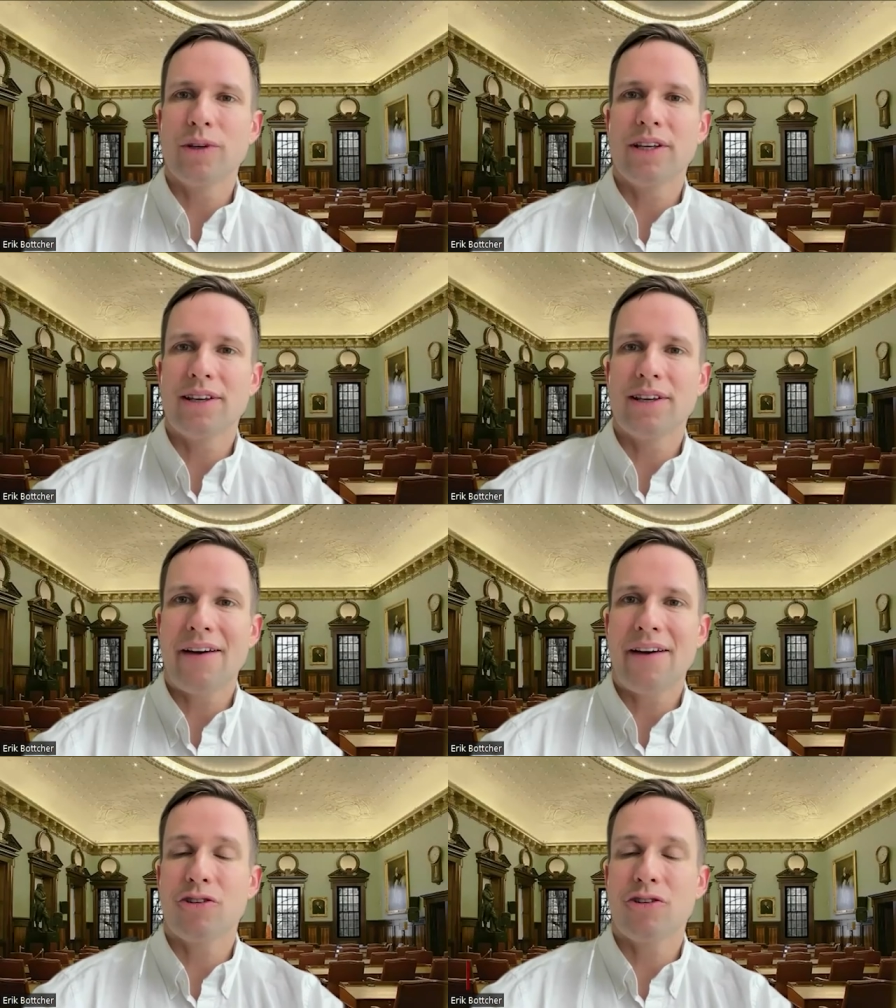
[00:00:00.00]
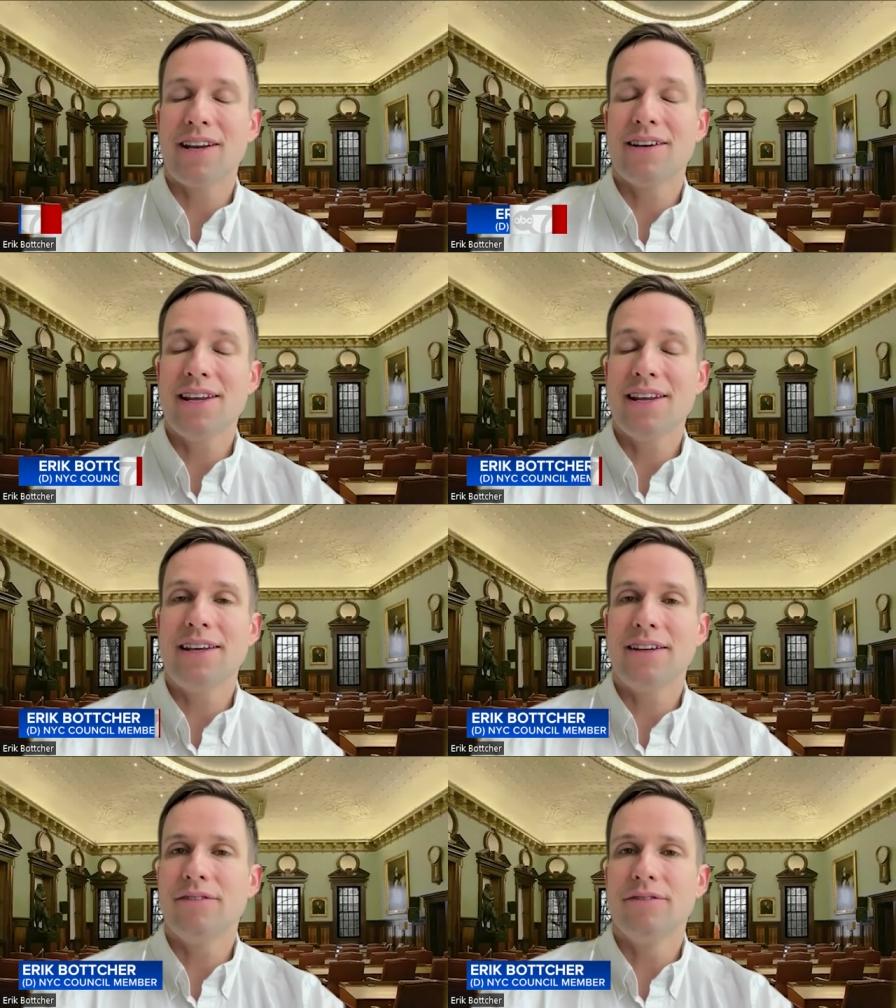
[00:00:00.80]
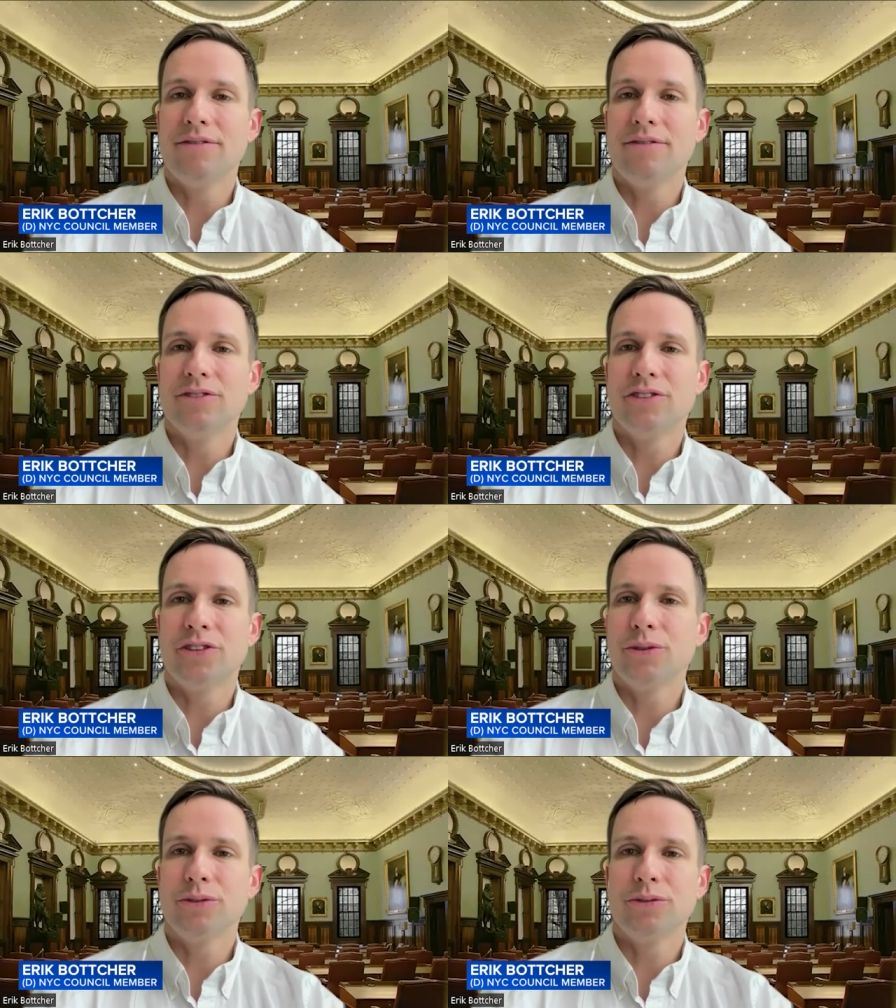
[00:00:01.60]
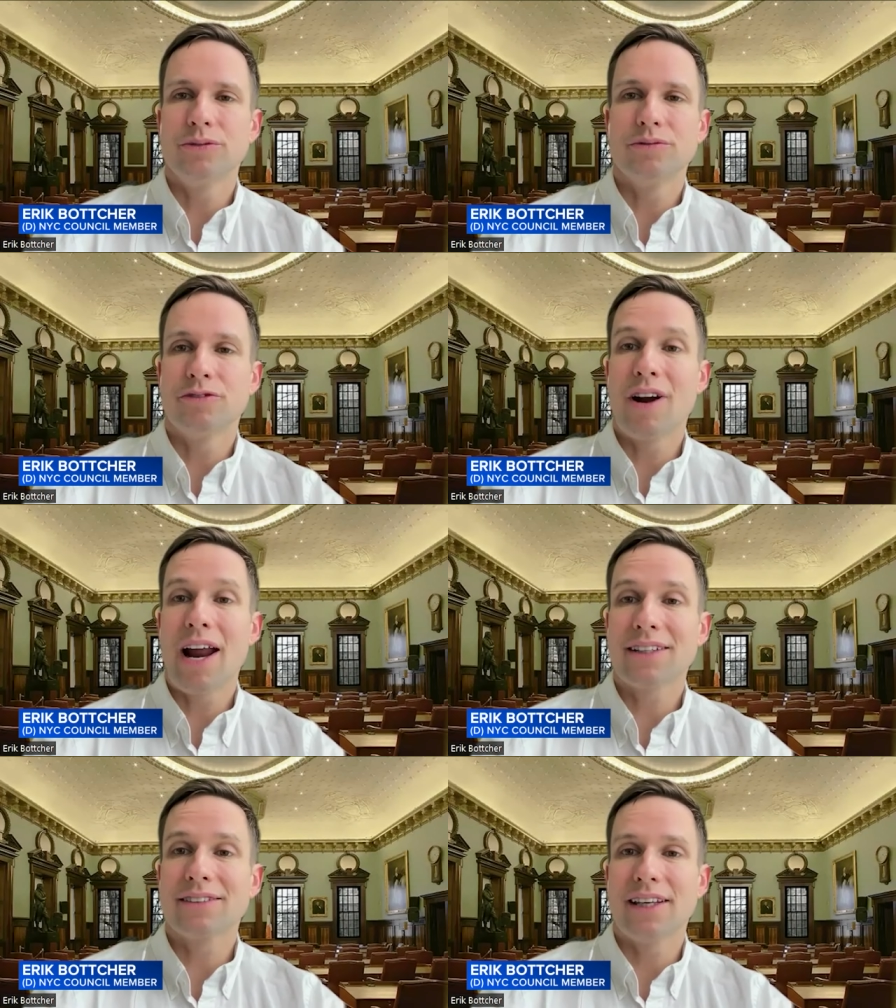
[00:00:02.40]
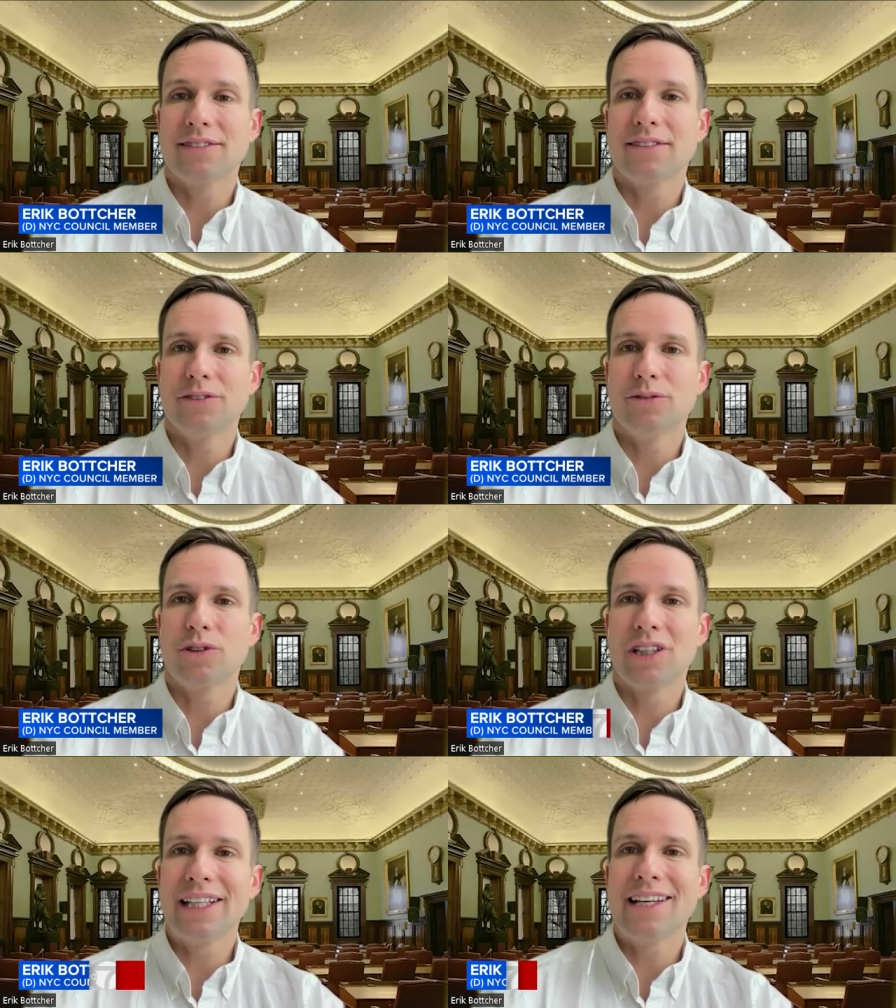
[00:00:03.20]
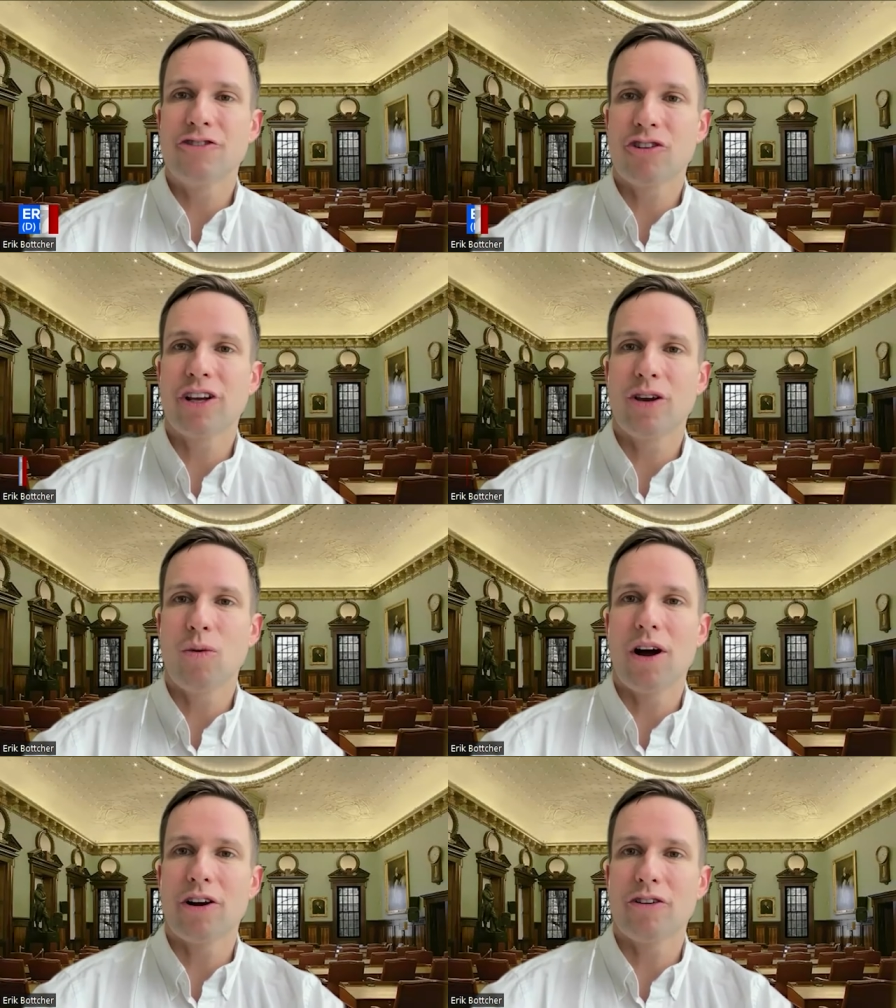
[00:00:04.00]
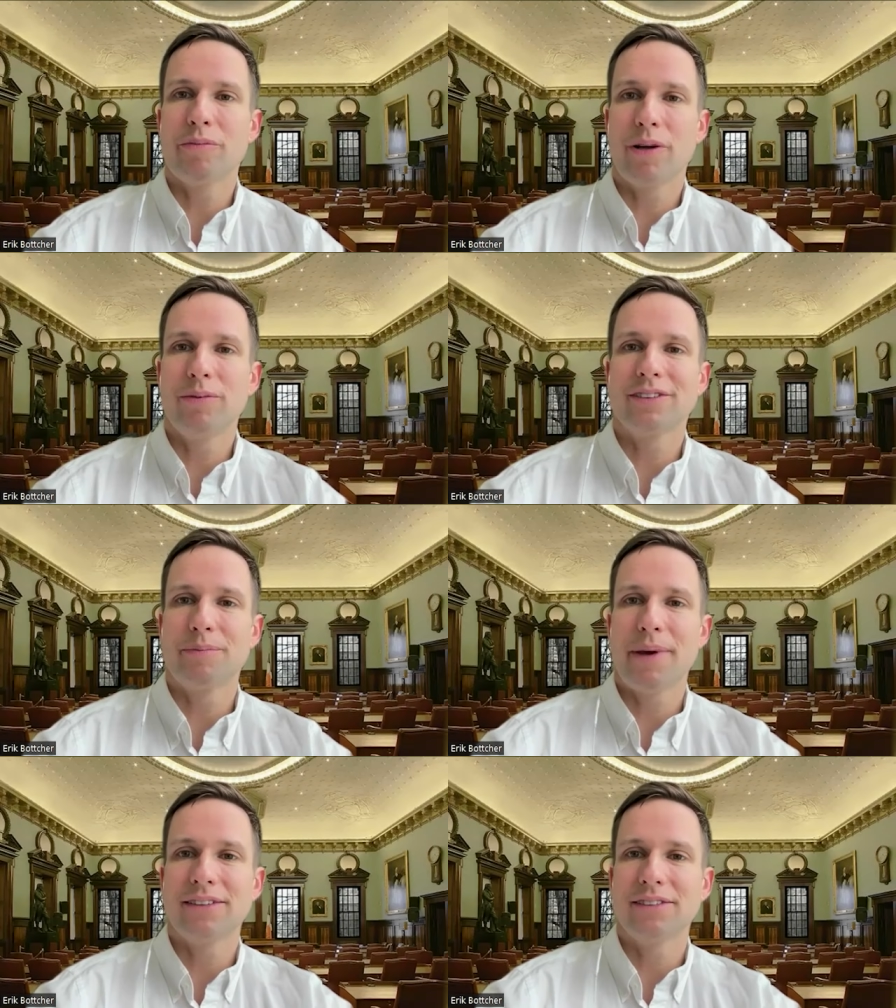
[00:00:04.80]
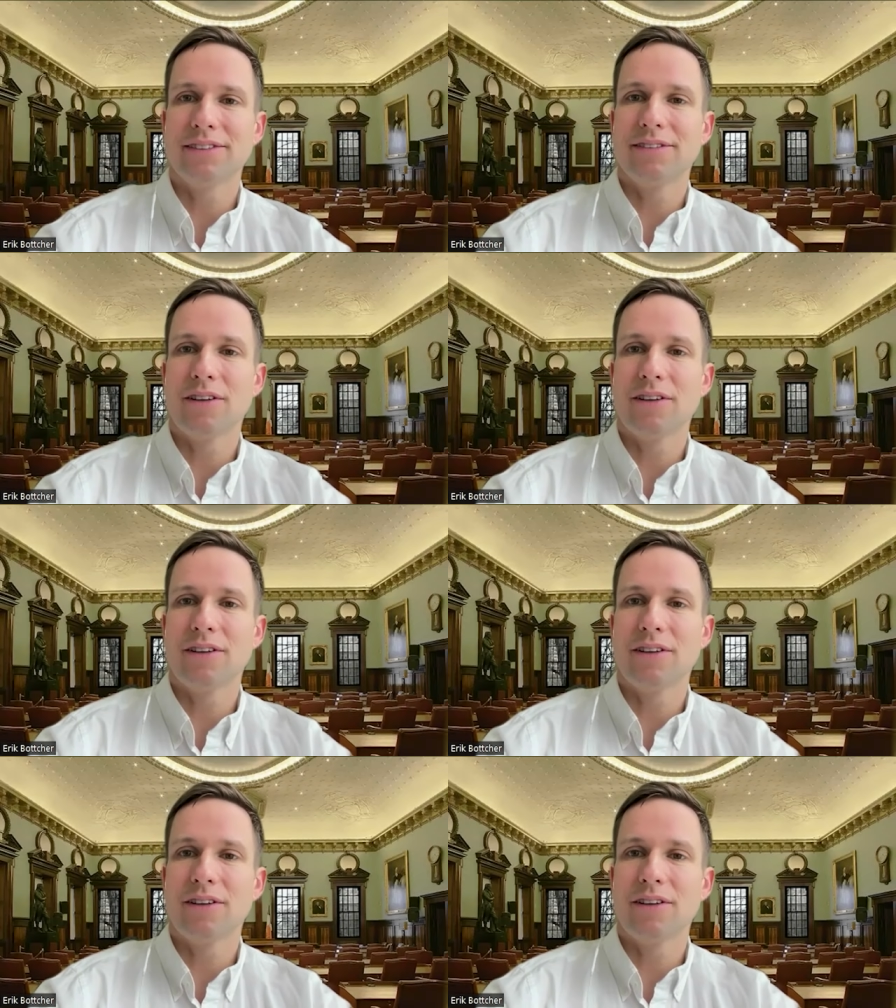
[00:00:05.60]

We have a great need to for access to clean drinking water in public spaces.